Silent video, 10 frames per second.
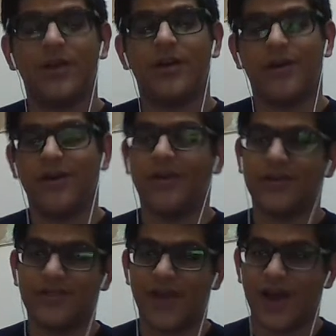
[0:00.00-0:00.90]
I like
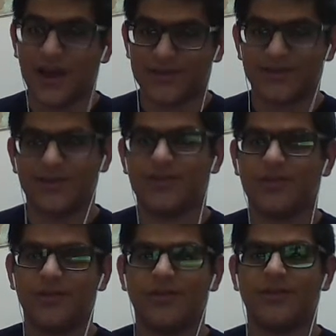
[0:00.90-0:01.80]
the
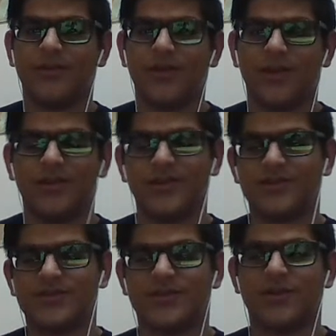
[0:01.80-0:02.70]
acting in
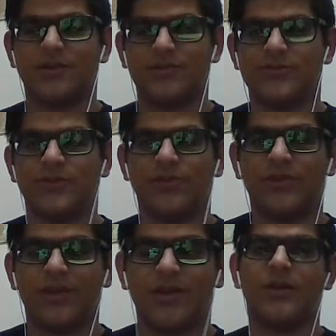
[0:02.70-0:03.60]
this uh, episode
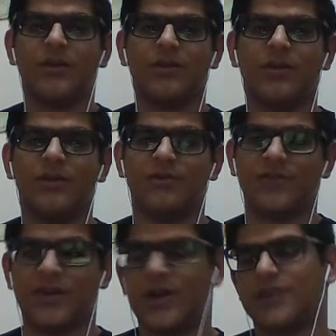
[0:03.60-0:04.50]
all of the
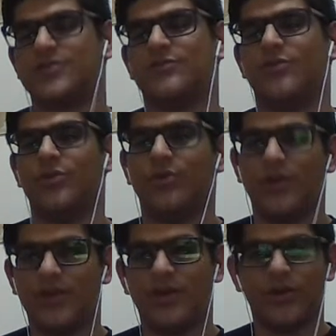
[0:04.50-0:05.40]
cast were
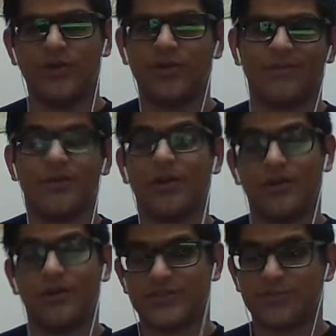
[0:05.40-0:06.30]
really good
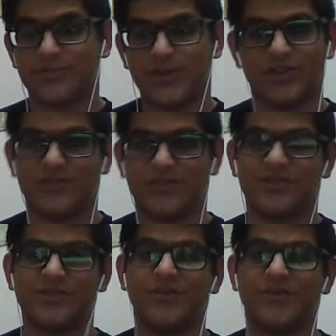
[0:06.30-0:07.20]
especially
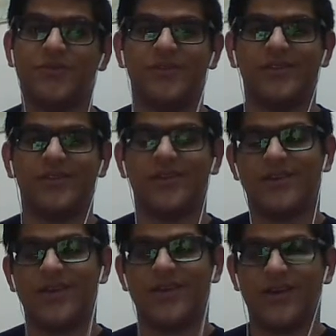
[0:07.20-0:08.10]
Cisco in the
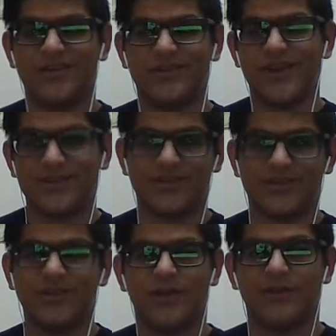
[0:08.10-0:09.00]
in that
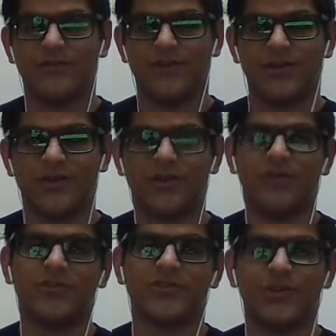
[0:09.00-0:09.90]
scene when he
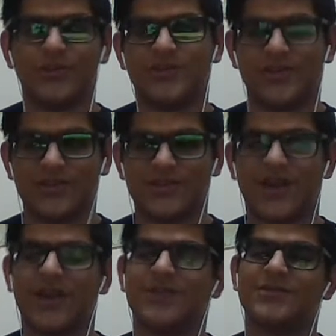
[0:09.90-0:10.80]
was losing his
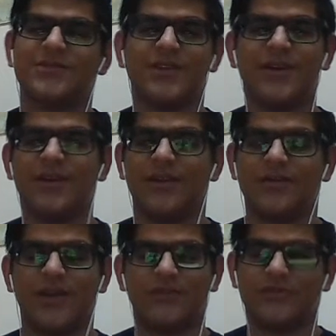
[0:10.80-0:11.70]
hands
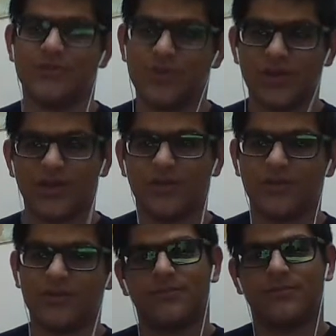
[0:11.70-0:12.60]
that was really good
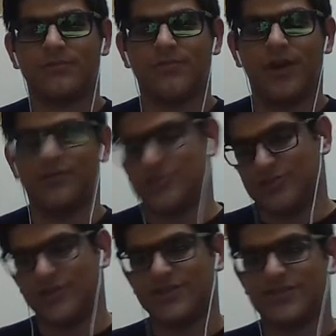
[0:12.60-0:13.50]
I was
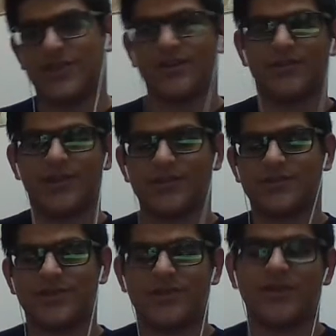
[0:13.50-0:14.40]
really sad in that
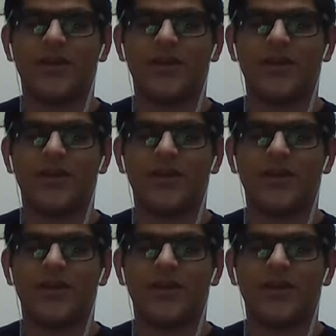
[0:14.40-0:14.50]
scene